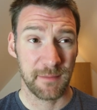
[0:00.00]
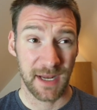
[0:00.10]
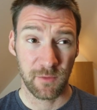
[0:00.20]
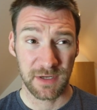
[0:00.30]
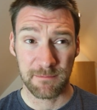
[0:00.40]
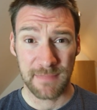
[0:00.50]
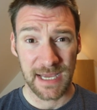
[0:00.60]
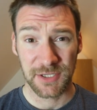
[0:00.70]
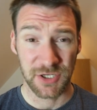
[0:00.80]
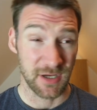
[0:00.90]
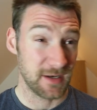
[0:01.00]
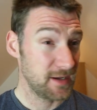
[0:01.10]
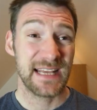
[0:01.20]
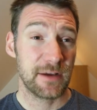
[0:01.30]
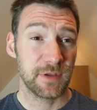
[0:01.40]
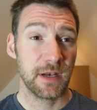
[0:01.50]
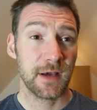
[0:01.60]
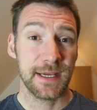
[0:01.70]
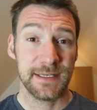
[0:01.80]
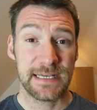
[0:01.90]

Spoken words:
I mean, I would imagine down the line,